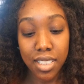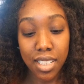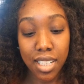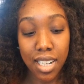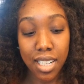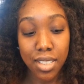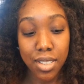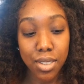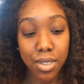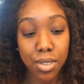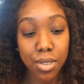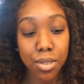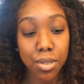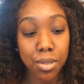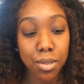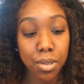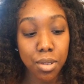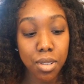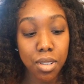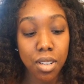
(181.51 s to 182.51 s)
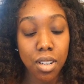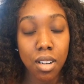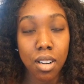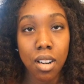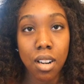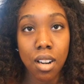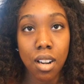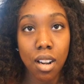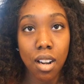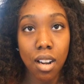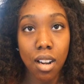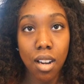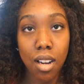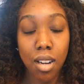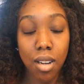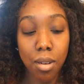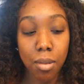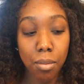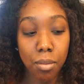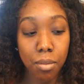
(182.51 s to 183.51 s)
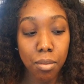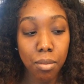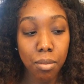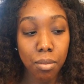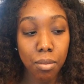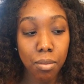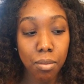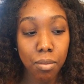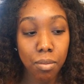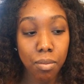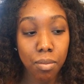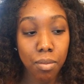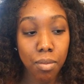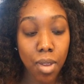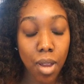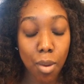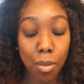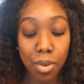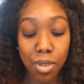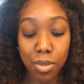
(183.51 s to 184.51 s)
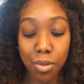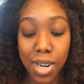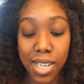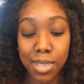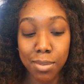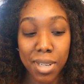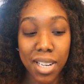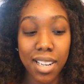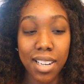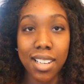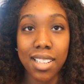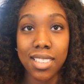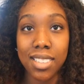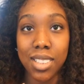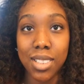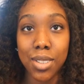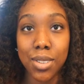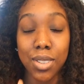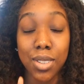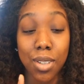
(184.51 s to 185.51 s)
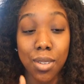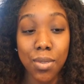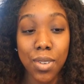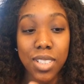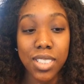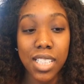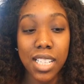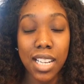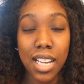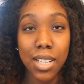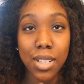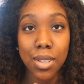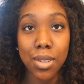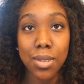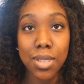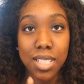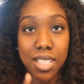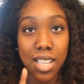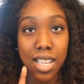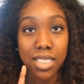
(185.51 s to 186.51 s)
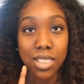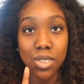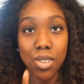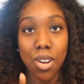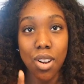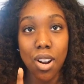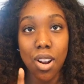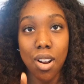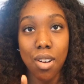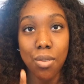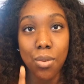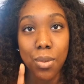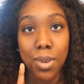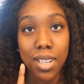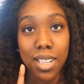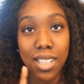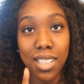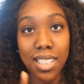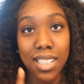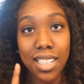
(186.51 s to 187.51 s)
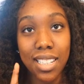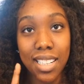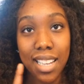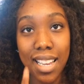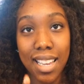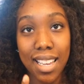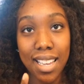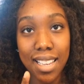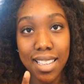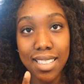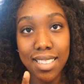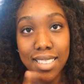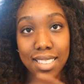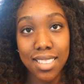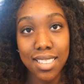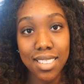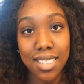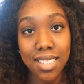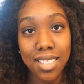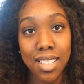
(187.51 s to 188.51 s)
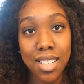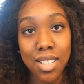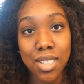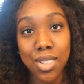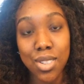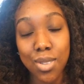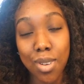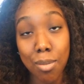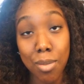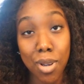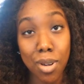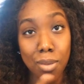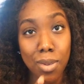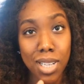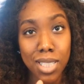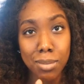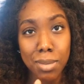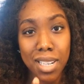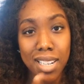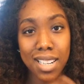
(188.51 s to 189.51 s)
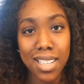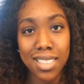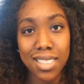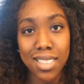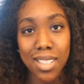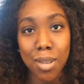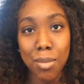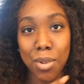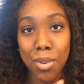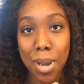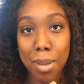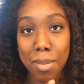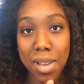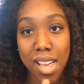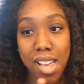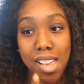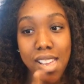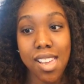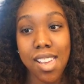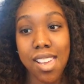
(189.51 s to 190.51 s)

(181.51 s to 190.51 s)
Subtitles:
that I do, I want to wash my hands. So the first thing I do is I start off with clean hands. So I'm going to wash my hands and I'll be right back.